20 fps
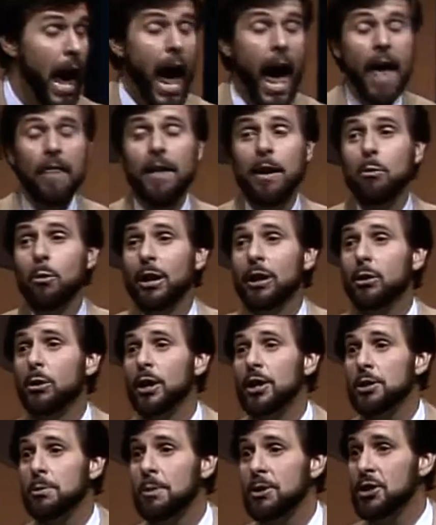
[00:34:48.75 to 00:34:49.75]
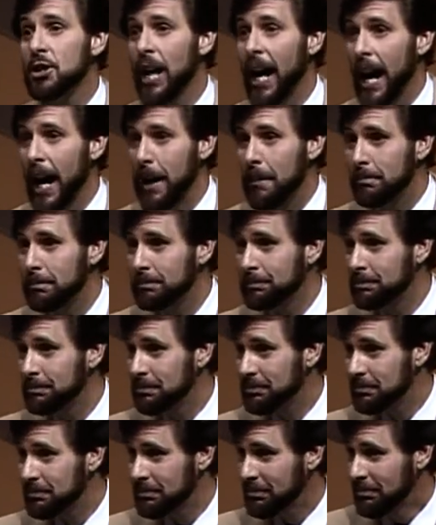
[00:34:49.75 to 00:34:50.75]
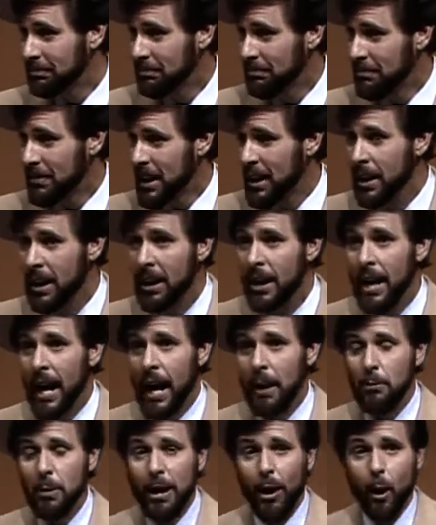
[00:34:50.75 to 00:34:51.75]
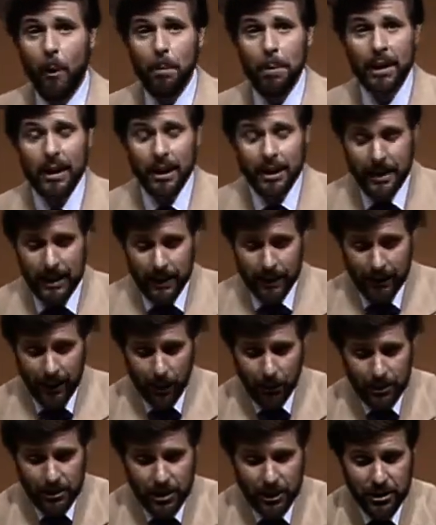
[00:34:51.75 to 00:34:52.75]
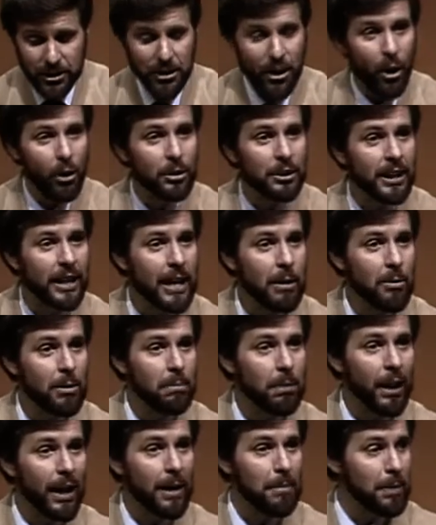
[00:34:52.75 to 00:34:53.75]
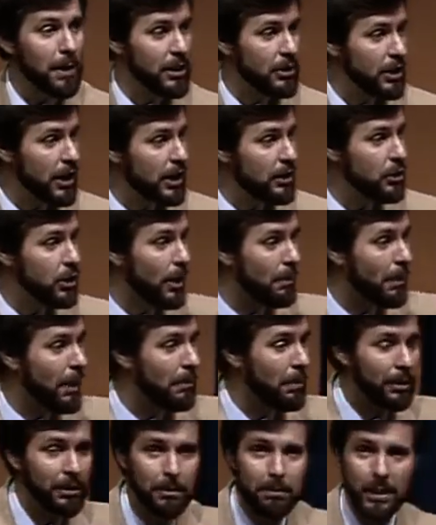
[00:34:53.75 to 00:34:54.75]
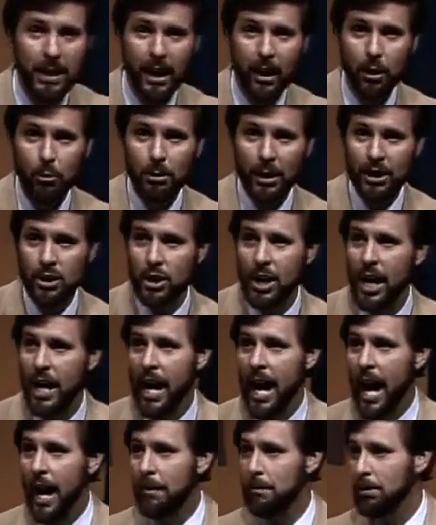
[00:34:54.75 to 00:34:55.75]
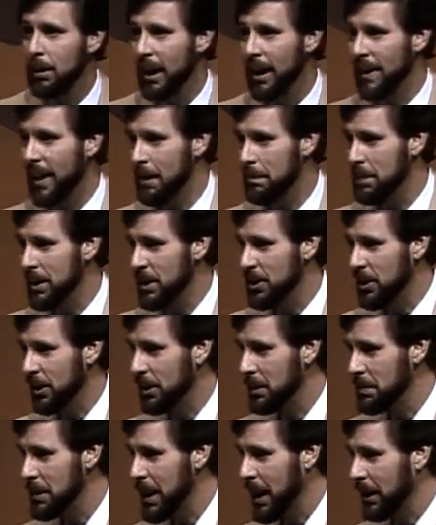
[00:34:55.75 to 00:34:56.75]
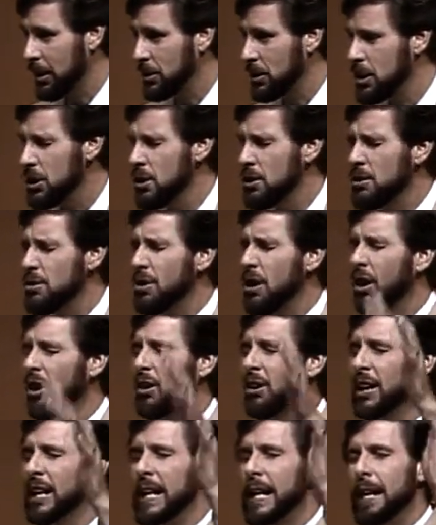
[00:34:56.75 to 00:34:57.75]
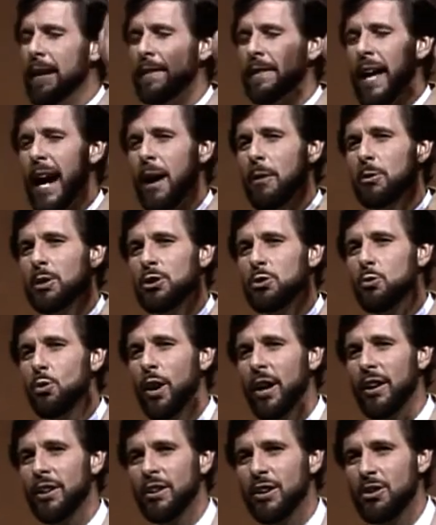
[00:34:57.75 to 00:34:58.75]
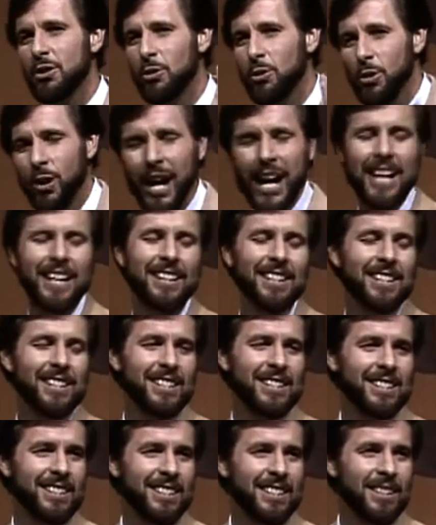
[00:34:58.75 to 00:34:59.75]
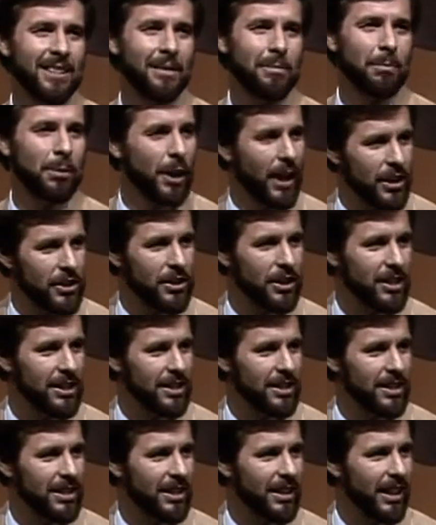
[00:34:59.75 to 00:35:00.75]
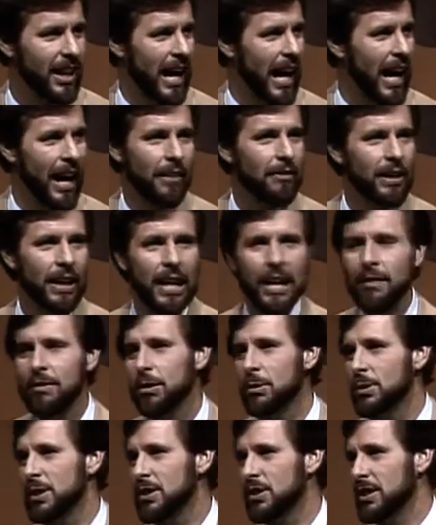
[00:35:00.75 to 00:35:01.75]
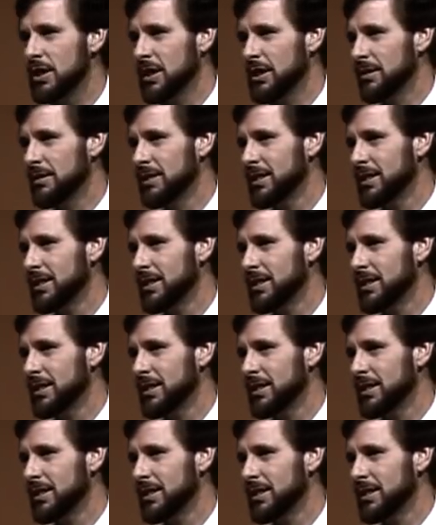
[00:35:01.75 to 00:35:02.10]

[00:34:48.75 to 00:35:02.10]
And then when Christmas came, and we opened it, there was this note that he would play a piece, and he'd jump up on the piano bench and play that piece on the piano. Do you know that was one of the greatest presents I have ever received?